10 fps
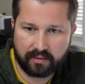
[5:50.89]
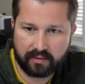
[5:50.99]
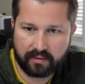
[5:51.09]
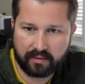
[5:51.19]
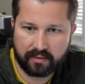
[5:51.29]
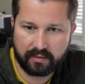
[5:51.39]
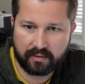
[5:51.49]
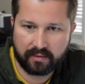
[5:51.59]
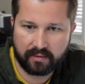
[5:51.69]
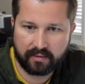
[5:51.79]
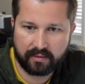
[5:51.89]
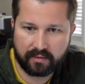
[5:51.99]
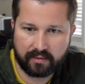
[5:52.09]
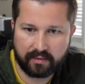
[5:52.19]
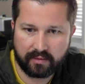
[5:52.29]

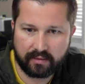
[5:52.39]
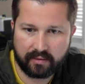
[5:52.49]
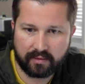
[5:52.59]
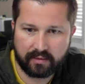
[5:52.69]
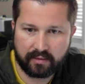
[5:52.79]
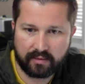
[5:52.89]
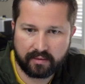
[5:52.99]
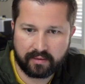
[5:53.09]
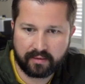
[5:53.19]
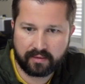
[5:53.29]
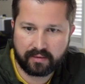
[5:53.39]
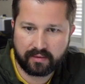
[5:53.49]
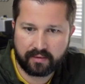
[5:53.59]
Nothing is said.